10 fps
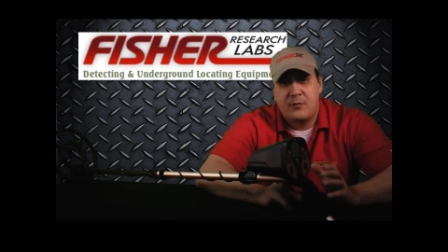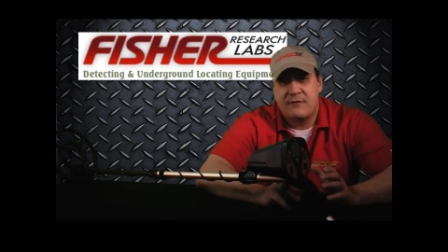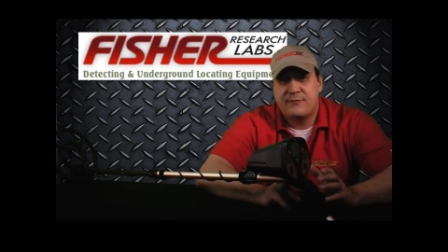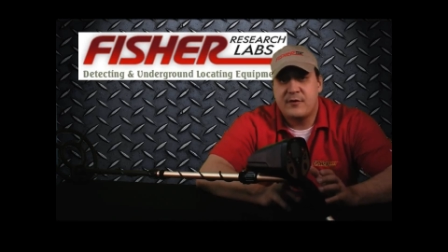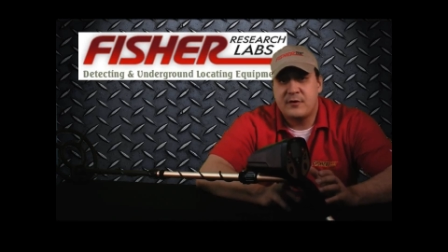
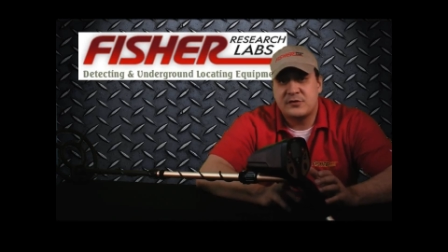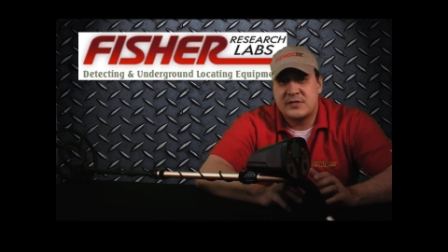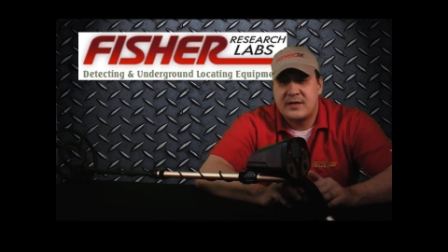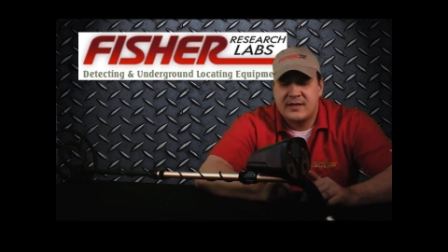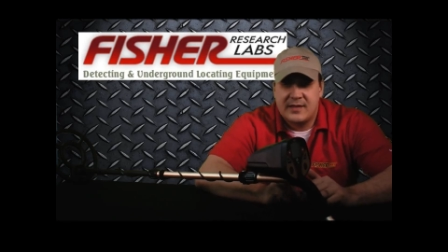Well
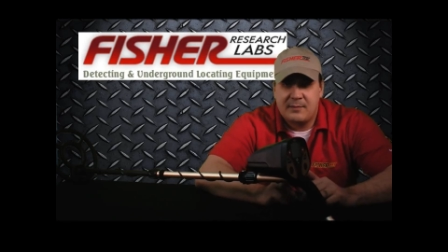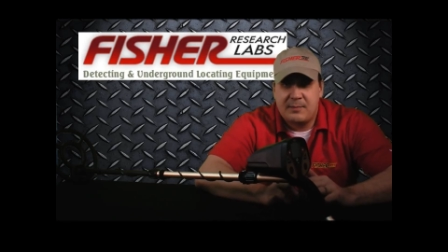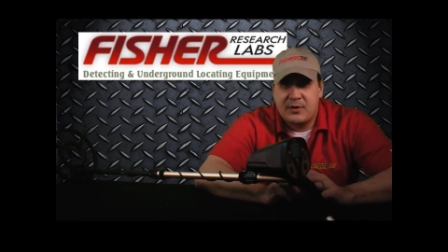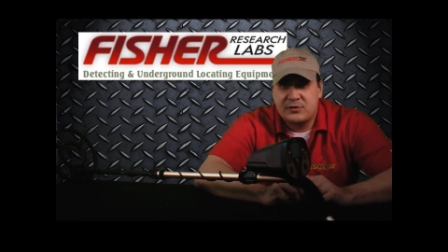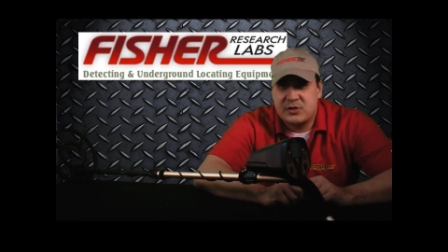first, let
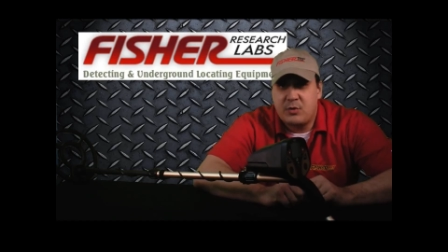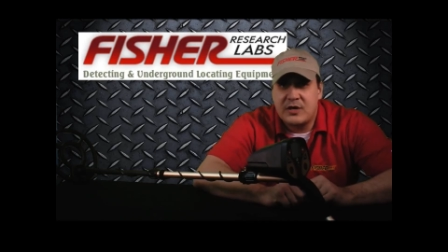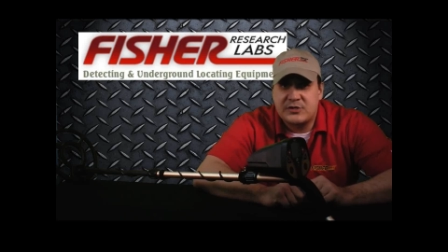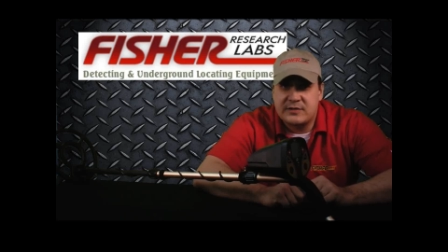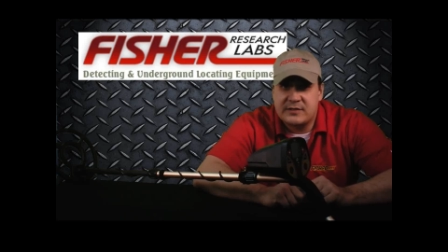me pose a
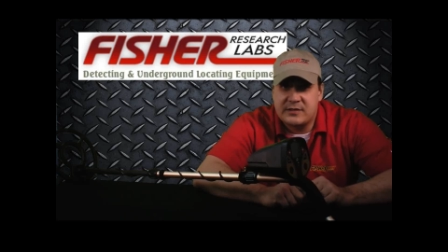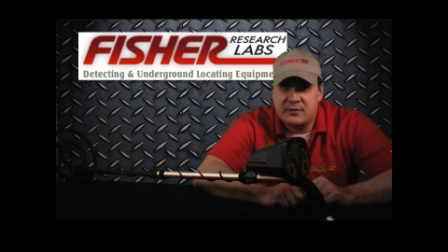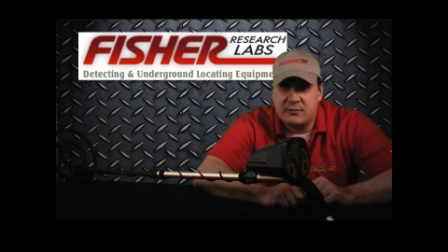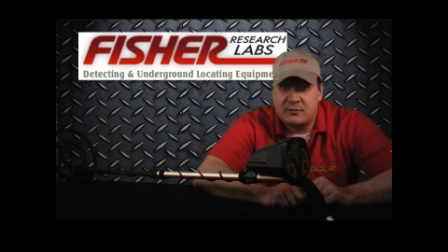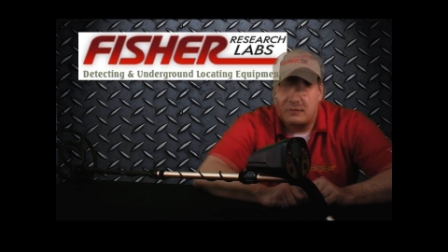question to
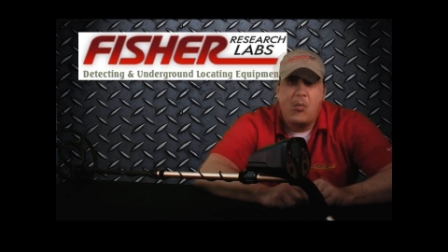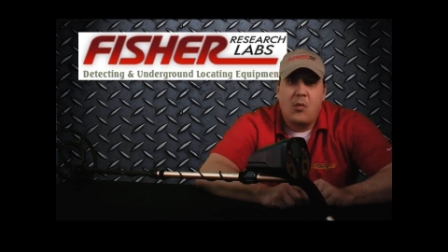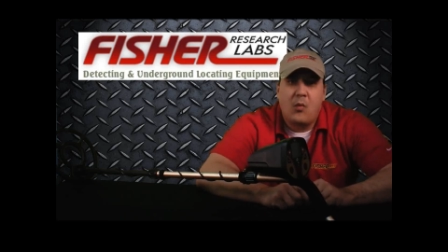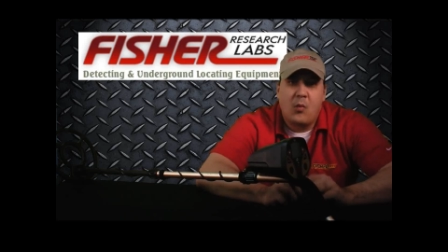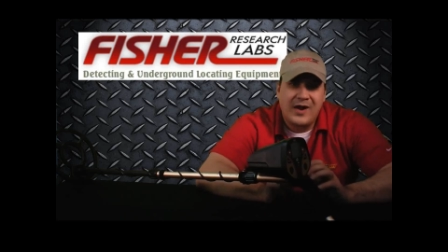you.
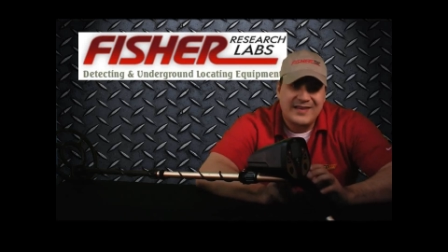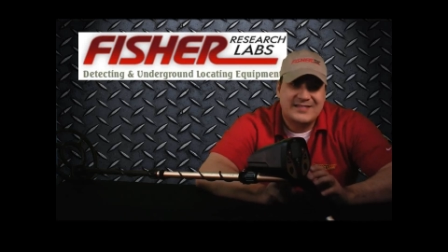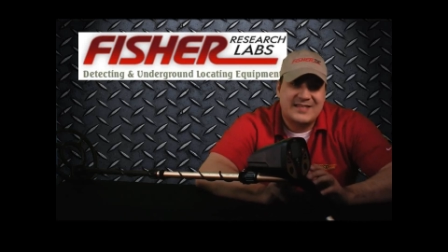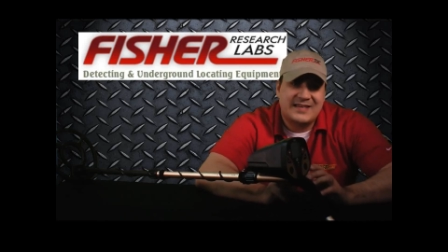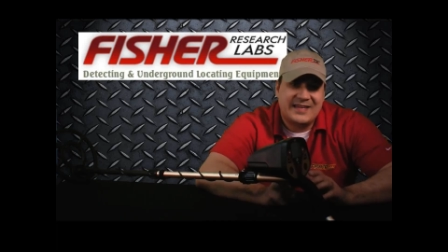What
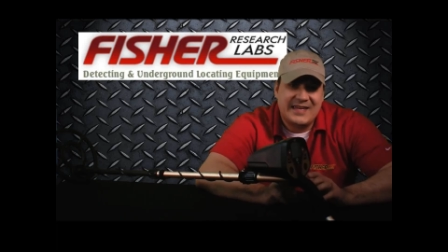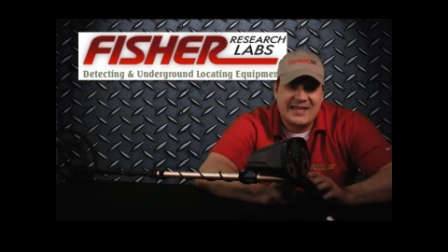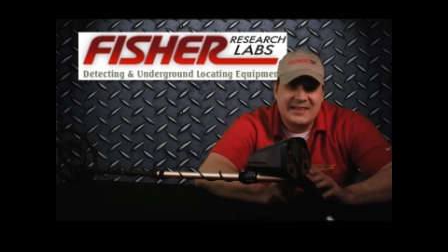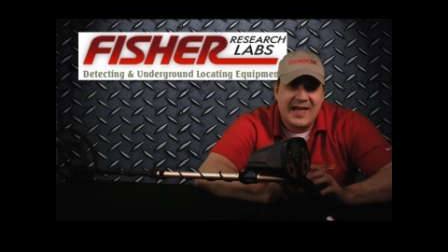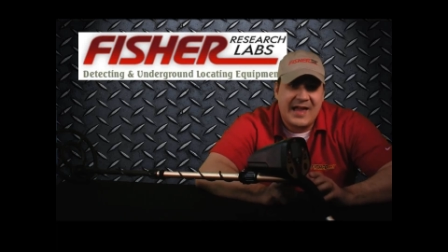is the
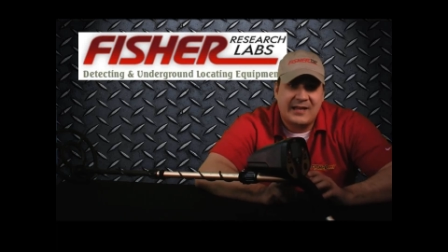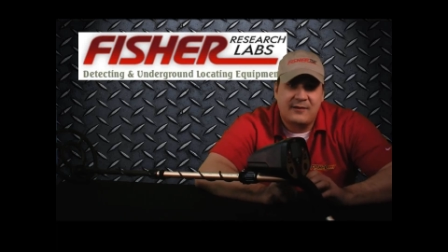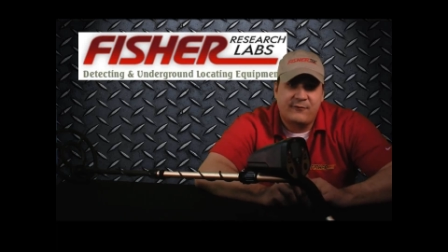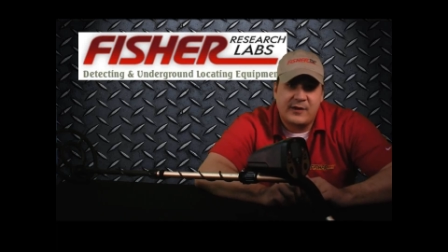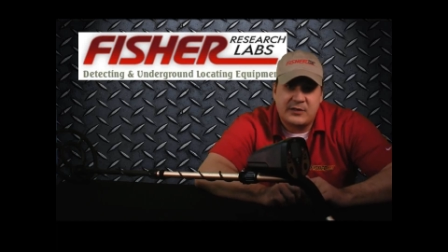key
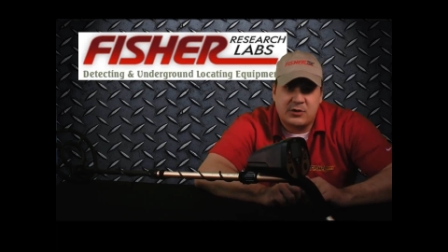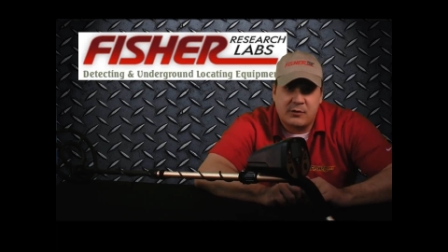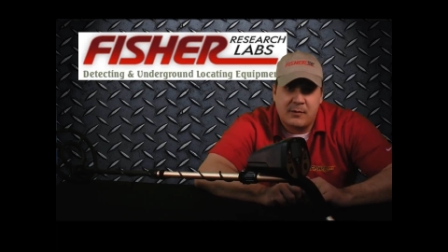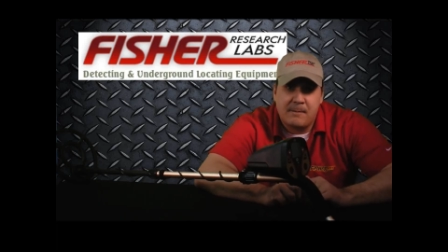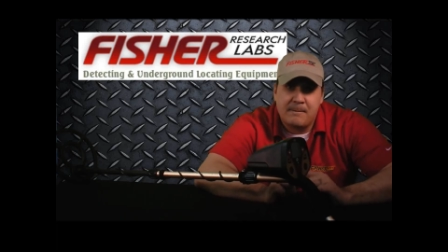lacking
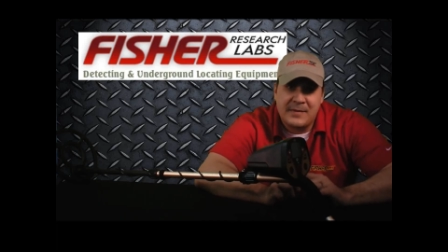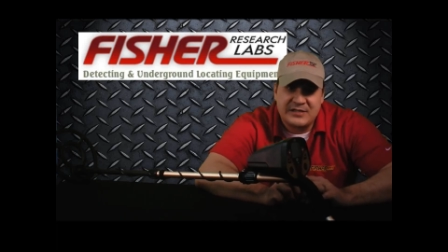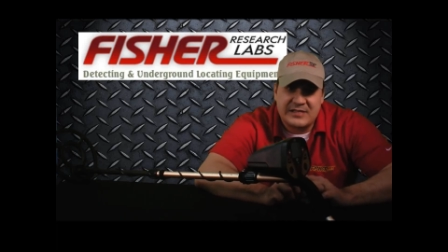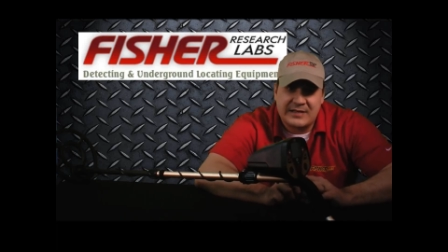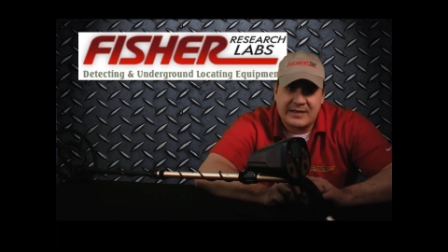feature
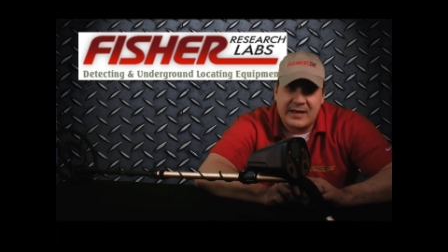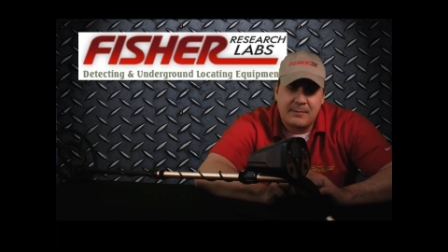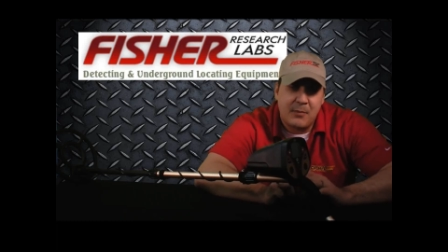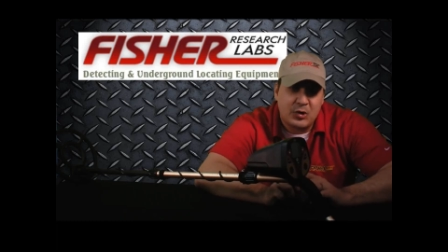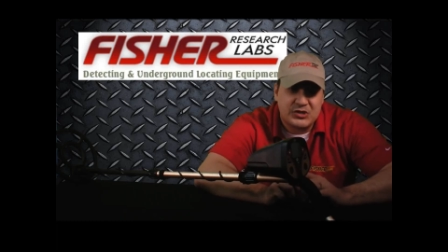missing
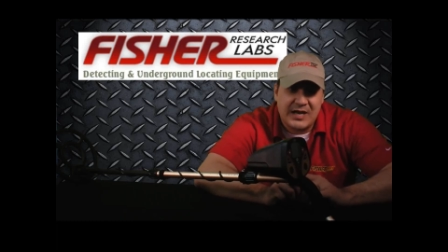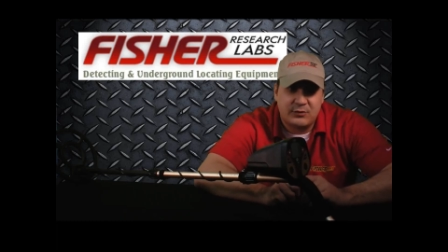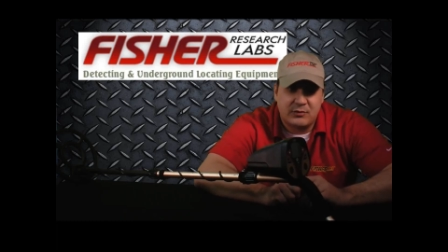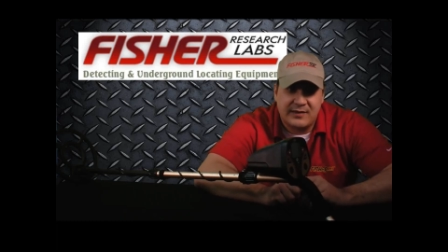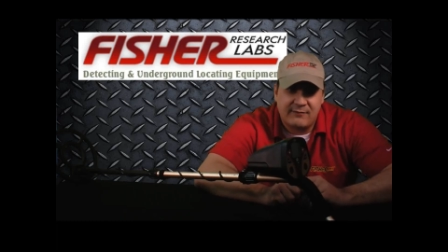in most
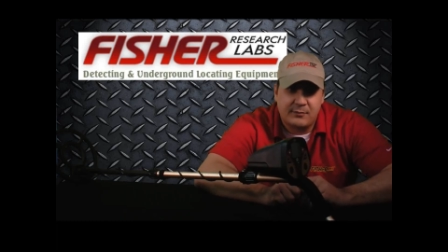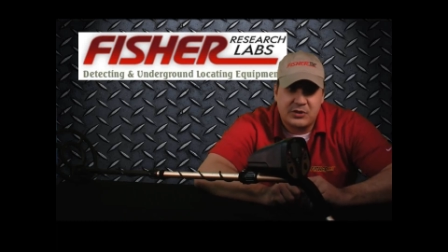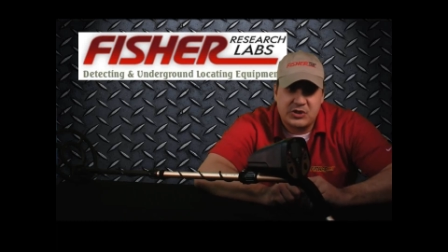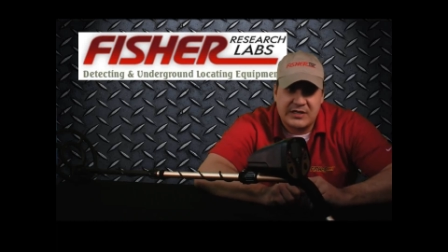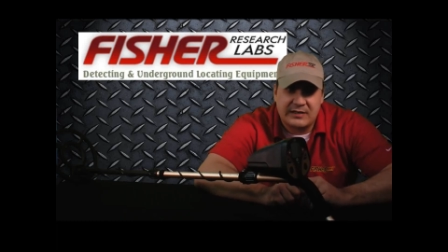entry-level
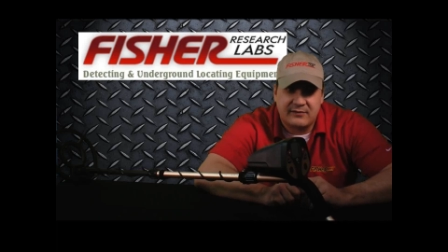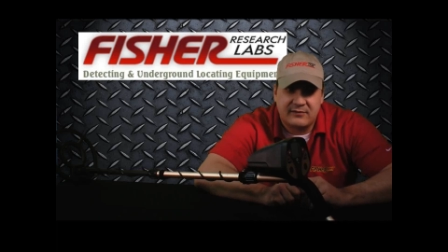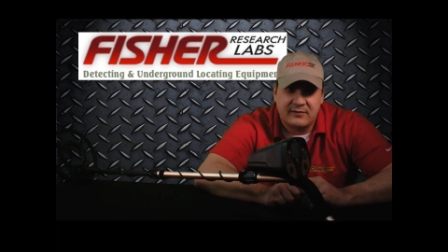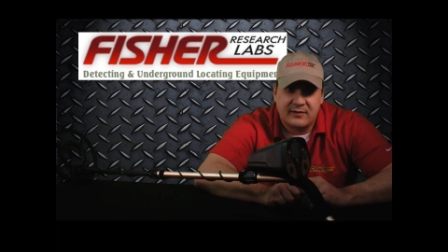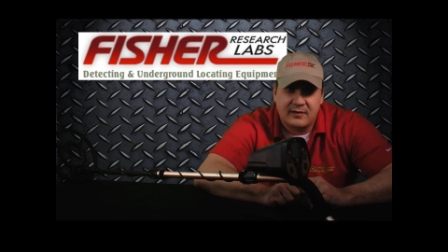
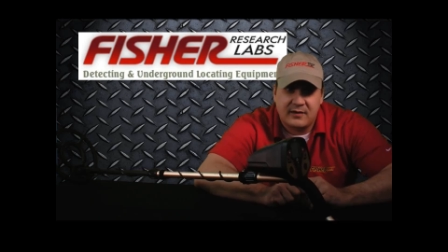machines?